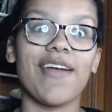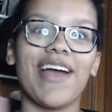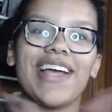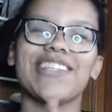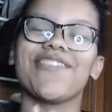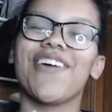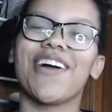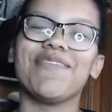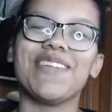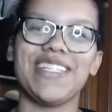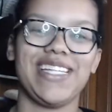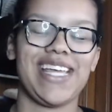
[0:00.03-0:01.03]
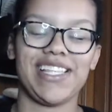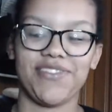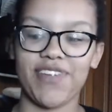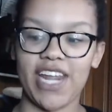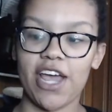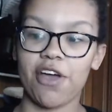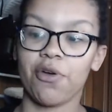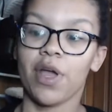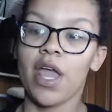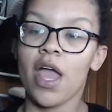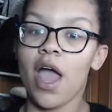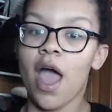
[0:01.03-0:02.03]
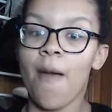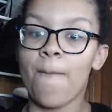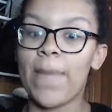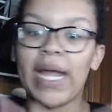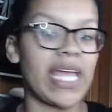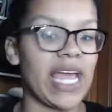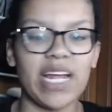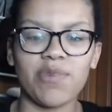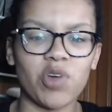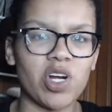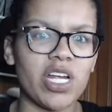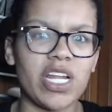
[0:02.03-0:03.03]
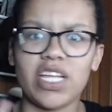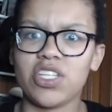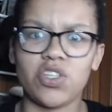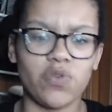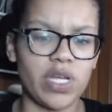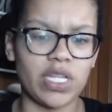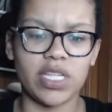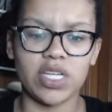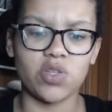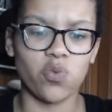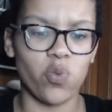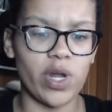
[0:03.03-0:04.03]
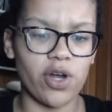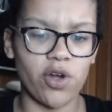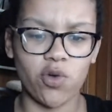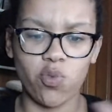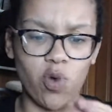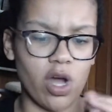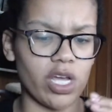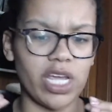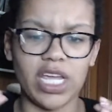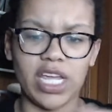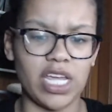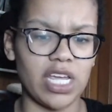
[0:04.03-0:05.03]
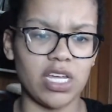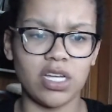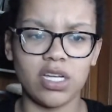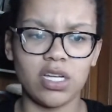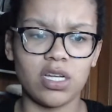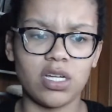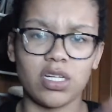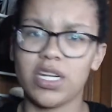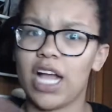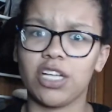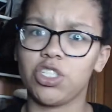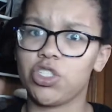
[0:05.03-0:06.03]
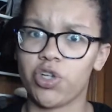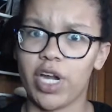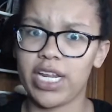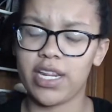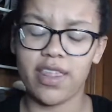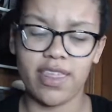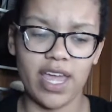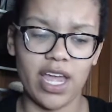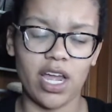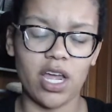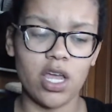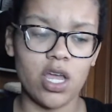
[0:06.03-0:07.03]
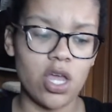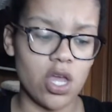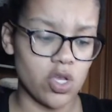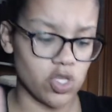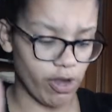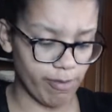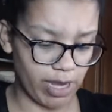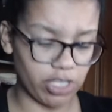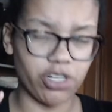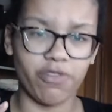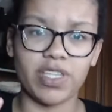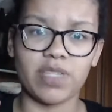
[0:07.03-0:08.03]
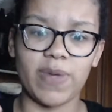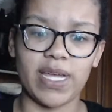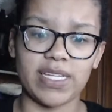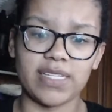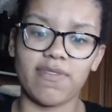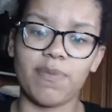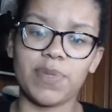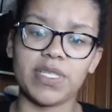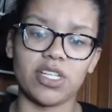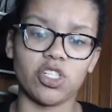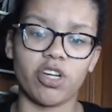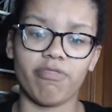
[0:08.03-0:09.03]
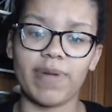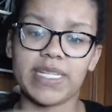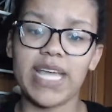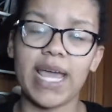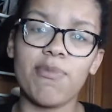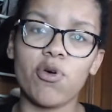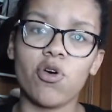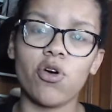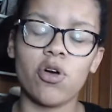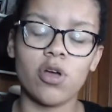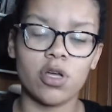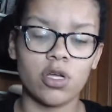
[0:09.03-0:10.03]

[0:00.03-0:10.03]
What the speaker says: So welcome to today's video. My camera is doing this weird wonky not straight thing, so I'm not sure if it's because of the position of my table.